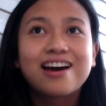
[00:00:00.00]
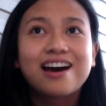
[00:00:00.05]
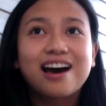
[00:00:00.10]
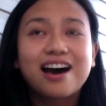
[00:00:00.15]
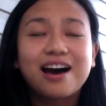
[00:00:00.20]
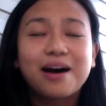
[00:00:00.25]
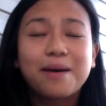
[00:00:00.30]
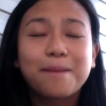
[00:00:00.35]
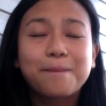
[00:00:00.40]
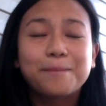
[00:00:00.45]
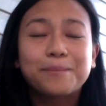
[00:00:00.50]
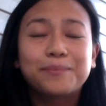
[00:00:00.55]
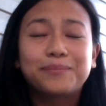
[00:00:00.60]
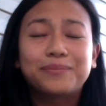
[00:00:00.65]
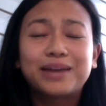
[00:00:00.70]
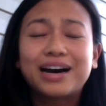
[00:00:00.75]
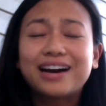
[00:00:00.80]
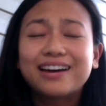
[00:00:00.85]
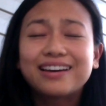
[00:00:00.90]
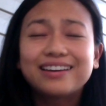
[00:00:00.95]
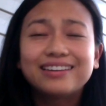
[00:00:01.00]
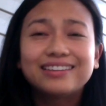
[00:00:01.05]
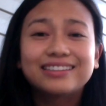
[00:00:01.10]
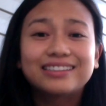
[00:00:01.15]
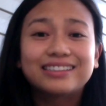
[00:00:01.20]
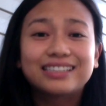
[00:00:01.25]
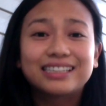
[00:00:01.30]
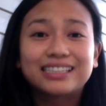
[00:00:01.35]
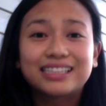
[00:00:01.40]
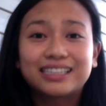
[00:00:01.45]
My
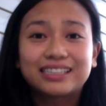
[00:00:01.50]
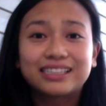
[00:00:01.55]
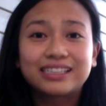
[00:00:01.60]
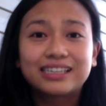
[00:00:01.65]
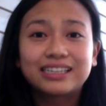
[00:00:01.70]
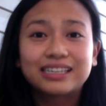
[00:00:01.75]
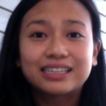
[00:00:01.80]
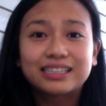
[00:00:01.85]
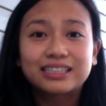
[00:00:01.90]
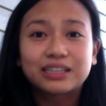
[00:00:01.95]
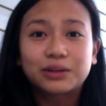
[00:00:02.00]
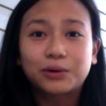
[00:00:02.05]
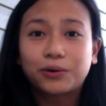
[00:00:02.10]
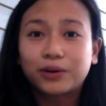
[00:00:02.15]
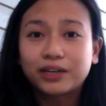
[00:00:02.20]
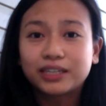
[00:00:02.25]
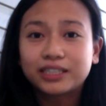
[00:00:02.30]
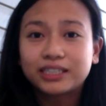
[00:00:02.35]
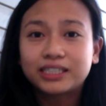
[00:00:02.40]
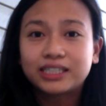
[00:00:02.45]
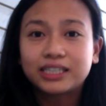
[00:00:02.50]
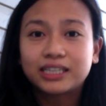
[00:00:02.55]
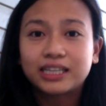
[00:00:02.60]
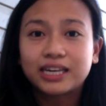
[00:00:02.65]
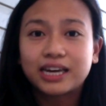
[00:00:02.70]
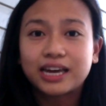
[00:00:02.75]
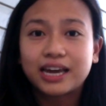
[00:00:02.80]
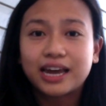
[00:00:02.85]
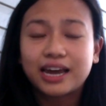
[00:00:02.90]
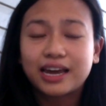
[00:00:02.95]
statistics, according to
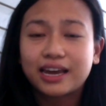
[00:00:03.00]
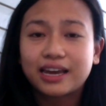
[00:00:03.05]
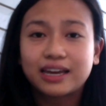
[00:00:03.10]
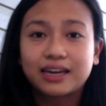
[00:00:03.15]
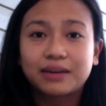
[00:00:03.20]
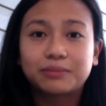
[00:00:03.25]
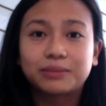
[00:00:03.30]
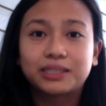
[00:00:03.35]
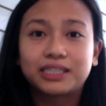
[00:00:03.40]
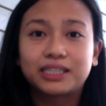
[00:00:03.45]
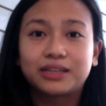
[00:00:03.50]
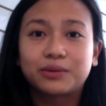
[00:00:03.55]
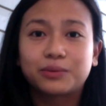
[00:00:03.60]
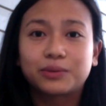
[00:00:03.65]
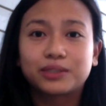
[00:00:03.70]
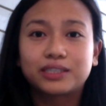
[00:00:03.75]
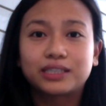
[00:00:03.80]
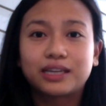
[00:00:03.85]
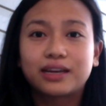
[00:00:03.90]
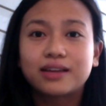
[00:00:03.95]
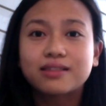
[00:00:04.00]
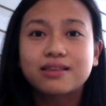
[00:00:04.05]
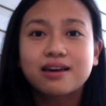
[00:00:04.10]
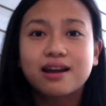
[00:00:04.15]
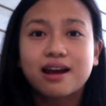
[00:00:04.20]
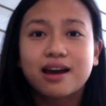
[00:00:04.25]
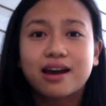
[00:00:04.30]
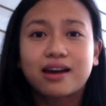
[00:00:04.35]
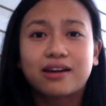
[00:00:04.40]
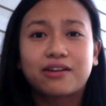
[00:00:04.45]
the AAMC, were saying that
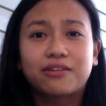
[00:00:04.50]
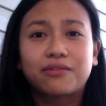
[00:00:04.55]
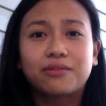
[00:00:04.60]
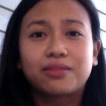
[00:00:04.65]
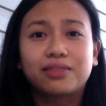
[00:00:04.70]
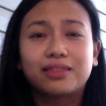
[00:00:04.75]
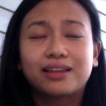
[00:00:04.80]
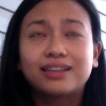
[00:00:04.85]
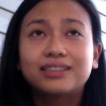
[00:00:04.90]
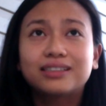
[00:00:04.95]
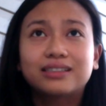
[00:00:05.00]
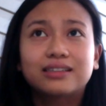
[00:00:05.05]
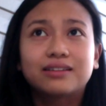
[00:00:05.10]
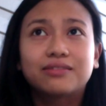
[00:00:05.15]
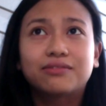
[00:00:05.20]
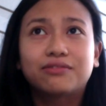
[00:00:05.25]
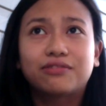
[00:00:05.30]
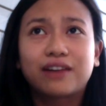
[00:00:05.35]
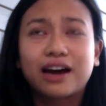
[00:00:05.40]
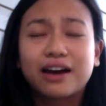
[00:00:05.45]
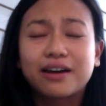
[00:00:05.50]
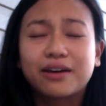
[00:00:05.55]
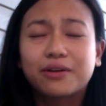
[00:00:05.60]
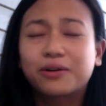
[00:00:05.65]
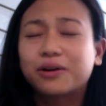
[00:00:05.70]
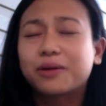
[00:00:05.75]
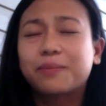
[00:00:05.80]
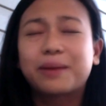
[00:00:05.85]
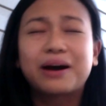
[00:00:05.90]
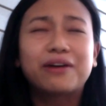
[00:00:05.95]
I had a less than 5
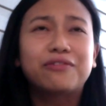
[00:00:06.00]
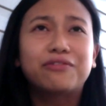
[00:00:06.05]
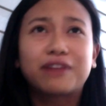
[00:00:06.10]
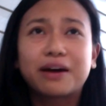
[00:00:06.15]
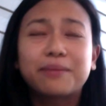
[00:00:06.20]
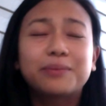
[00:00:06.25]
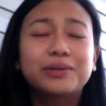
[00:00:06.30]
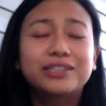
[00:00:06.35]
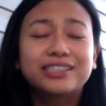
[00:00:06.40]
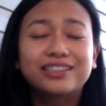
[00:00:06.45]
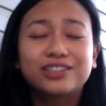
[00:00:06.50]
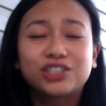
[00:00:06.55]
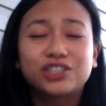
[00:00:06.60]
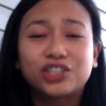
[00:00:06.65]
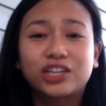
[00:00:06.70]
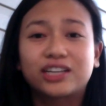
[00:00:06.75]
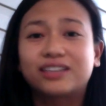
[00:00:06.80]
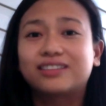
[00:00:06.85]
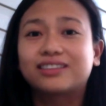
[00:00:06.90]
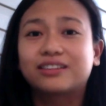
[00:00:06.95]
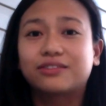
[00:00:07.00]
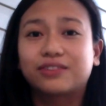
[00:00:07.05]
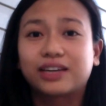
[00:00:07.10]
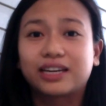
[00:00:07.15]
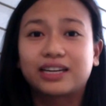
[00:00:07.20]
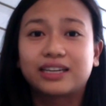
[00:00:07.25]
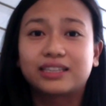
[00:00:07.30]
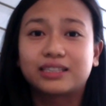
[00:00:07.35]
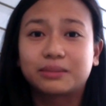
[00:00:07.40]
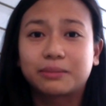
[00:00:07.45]
or about 5% chance of
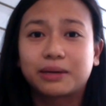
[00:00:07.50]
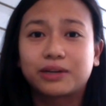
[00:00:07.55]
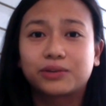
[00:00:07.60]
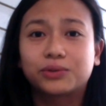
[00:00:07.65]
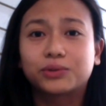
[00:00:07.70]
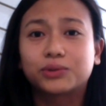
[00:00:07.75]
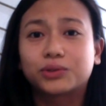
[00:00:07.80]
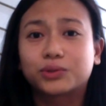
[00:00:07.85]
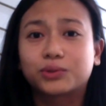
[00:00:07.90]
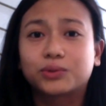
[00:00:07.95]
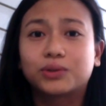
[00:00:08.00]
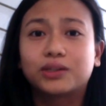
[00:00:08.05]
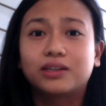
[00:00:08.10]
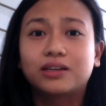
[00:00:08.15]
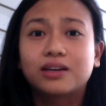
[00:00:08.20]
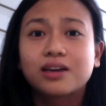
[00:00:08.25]
getting into medical school